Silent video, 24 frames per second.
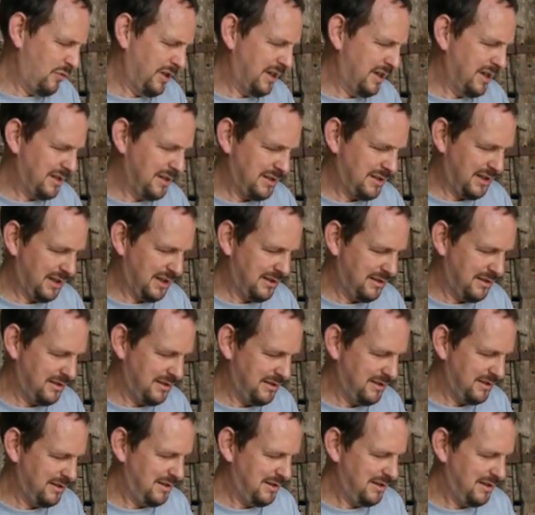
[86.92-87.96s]
we're getting
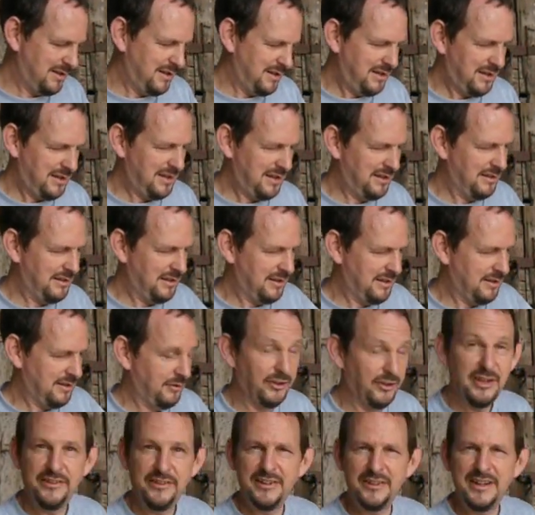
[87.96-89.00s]
in the
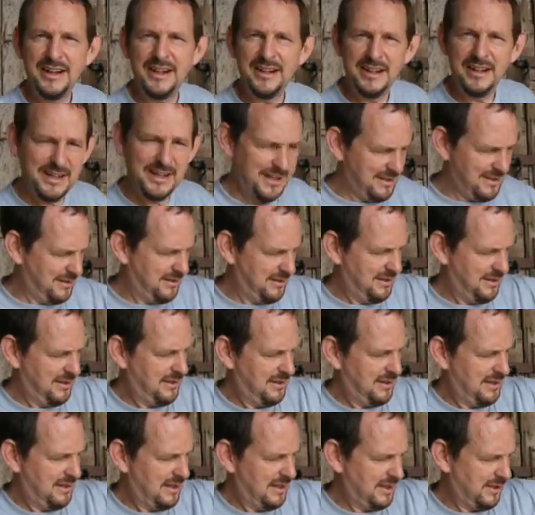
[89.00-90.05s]
nose. Incidentally,
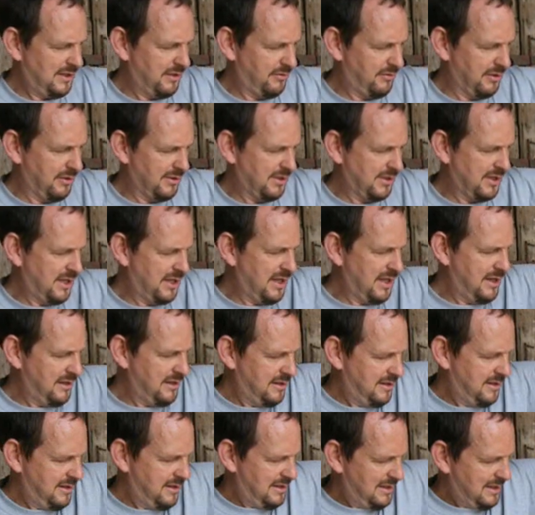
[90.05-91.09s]
as you can see,
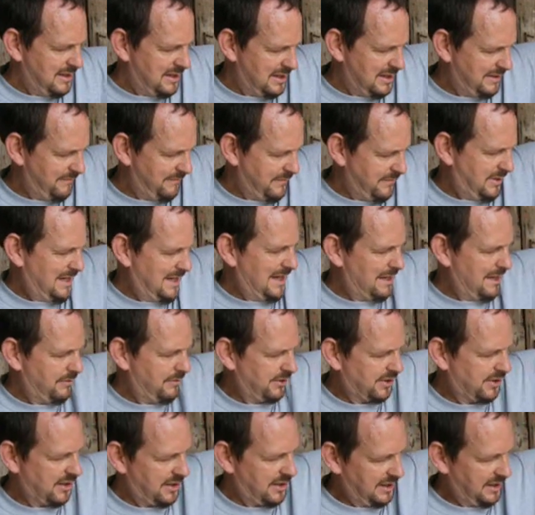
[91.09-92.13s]
I'm
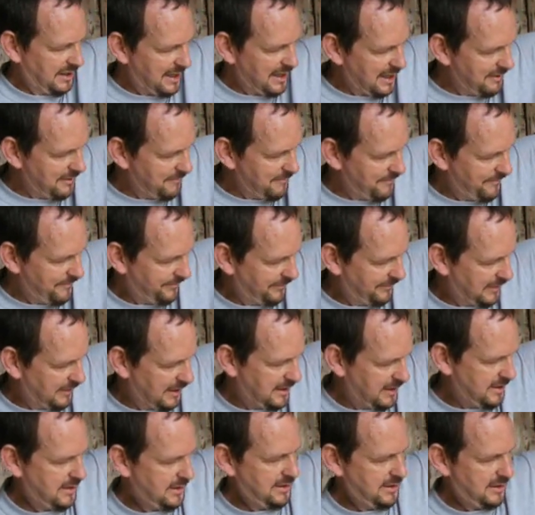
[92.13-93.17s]
outside again,
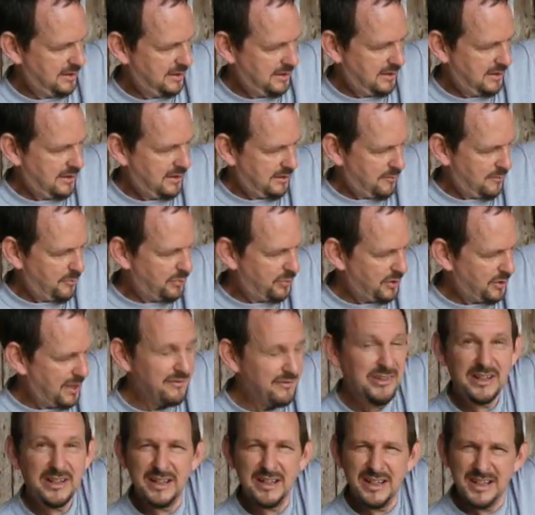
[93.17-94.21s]

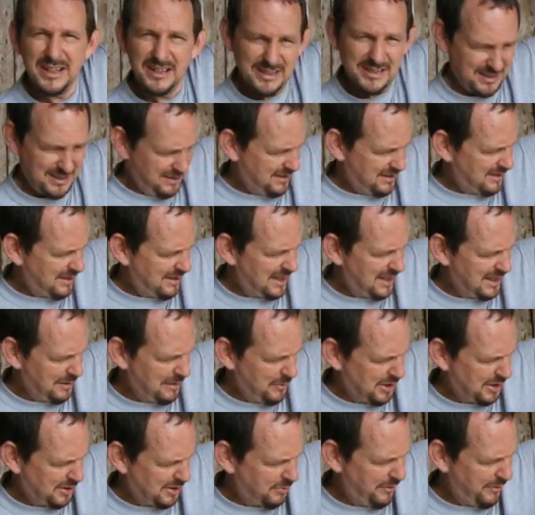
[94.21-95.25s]
braving the
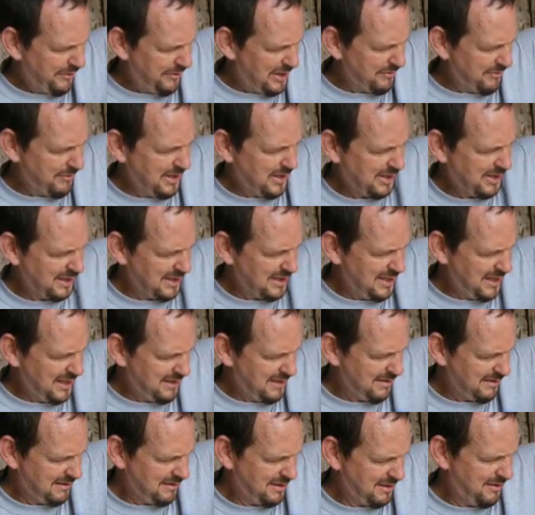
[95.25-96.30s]
elements we've had
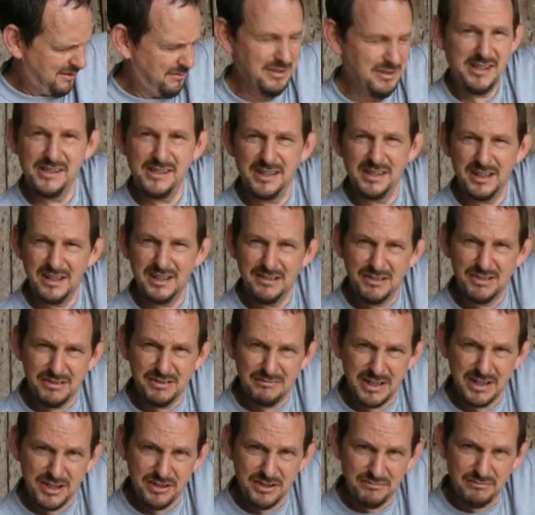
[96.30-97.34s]
recently. 2 days ago,
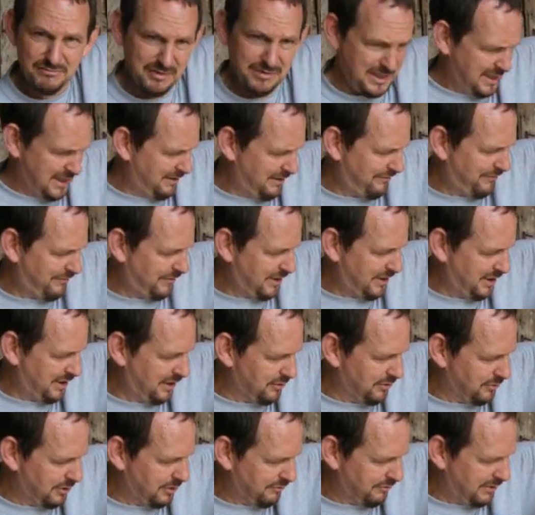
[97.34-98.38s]
torrential rain,
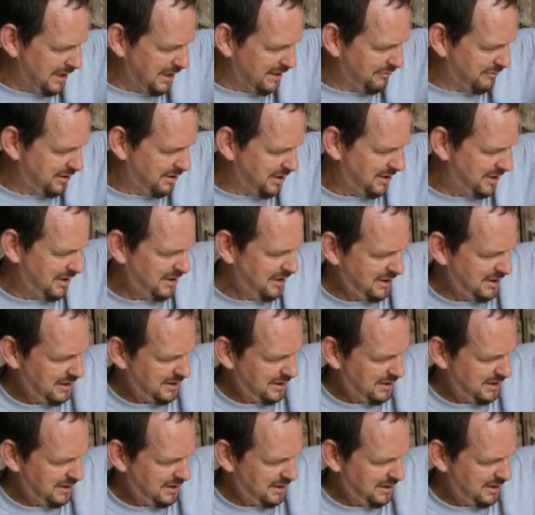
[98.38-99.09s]
flooding all around,